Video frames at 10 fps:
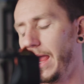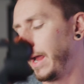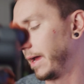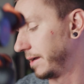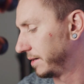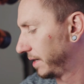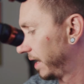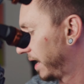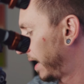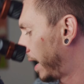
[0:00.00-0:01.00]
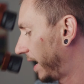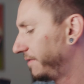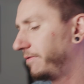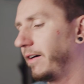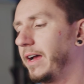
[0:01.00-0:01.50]
And
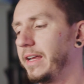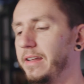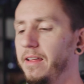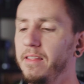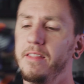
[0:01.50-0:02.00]
I find